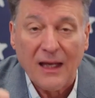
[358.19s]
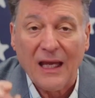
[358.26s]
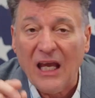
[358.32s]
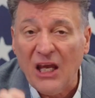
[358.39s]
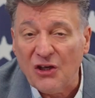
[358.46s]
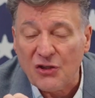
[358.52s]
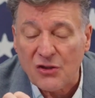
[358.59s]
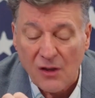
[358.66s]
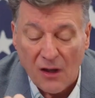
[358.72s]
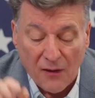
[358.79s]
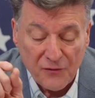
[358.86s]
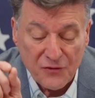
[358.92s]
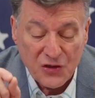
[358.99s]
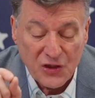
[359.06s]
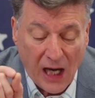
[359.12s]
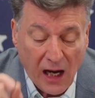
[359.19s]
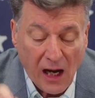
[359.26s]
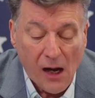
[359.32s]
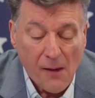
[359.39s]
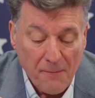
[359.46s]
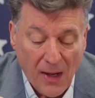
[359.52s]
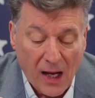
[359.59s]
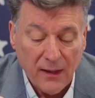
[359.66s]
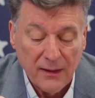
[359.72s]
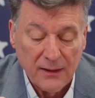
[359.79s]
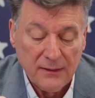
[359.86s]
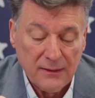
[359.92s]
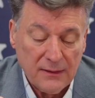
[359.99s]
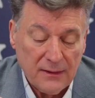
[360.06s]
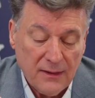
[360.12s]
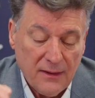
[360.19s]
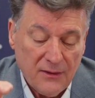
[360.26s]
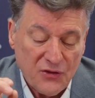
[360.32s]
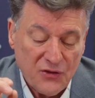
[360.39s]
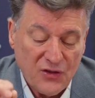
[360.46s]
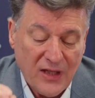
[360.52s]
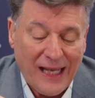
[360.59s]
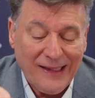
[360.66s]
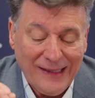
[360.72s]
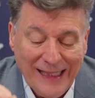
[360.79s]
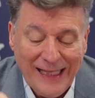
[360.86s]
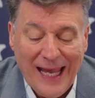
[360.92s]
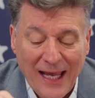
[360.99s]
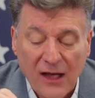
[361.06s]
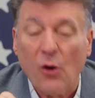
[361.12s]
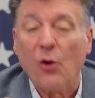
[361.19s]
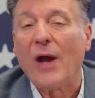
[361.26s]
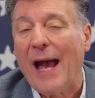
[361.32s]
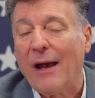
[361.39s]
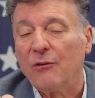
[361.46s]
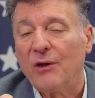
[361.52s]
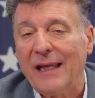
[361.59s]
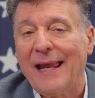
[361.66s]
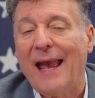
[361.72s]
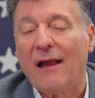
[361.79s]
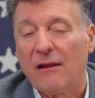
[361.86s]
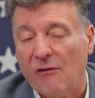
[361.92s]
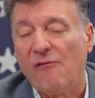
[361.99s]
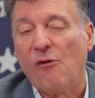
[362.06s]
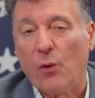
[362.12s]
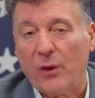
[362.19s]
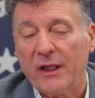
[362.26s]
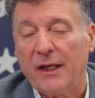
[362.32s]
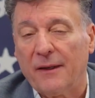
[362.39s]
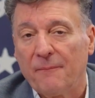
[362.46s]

east of Jacamba, San Diego County, California.